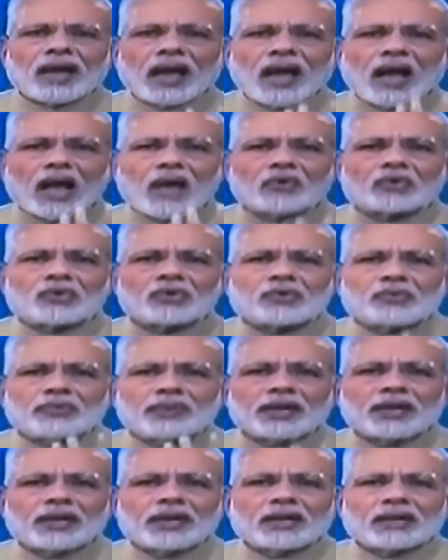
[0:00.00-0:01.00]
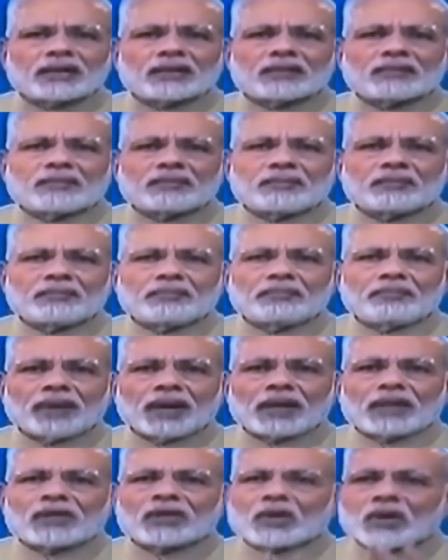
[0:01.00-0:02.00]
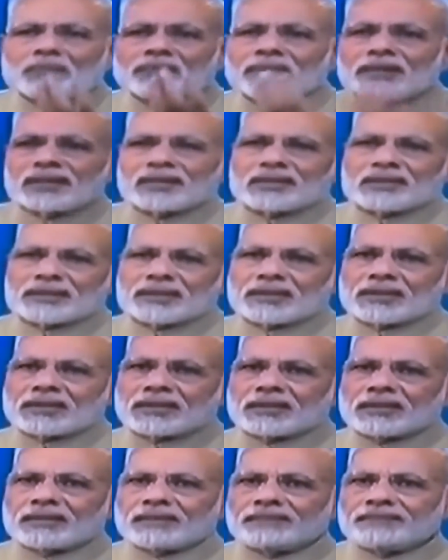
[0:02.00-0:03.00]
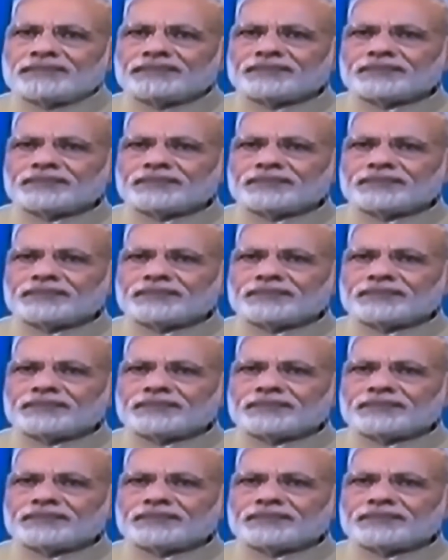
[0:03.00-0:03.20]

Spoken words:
have to bear the brunt of this.